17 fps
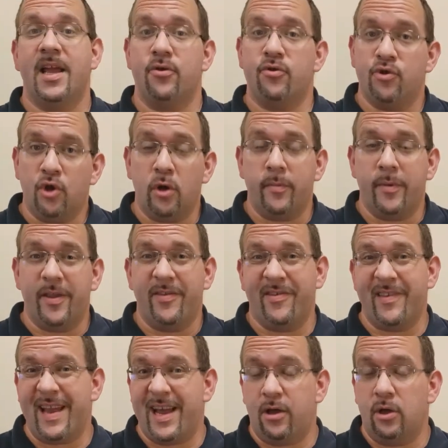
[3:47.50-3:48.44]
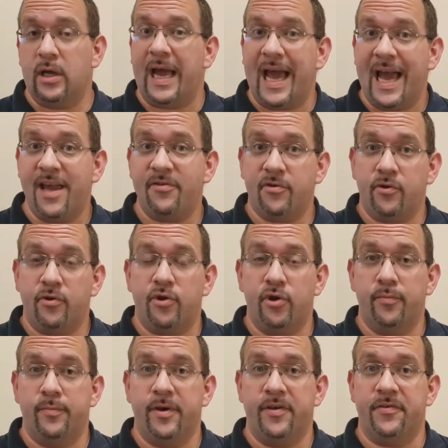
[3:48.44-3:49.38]
German-style Kaiser
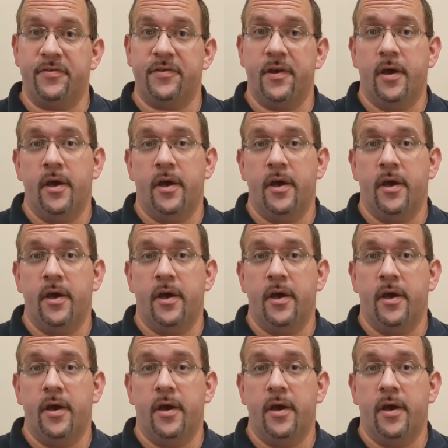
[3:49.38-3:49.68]
tubas